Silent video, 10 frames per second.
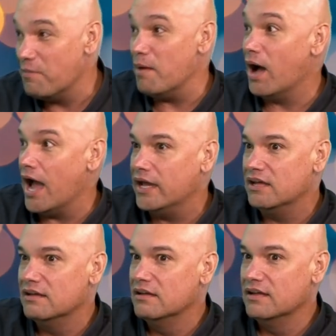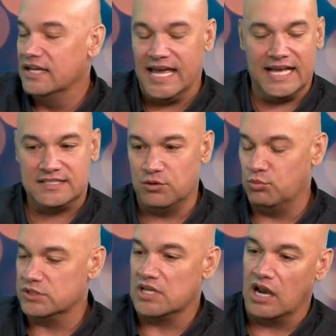bye-bye. It
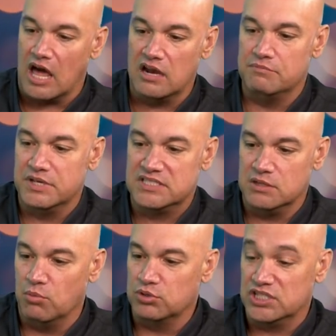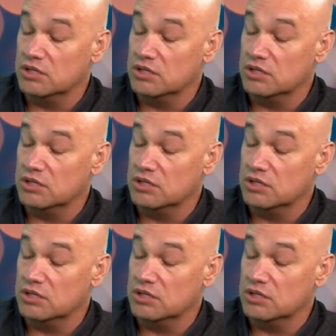was a lot of mixed emotion.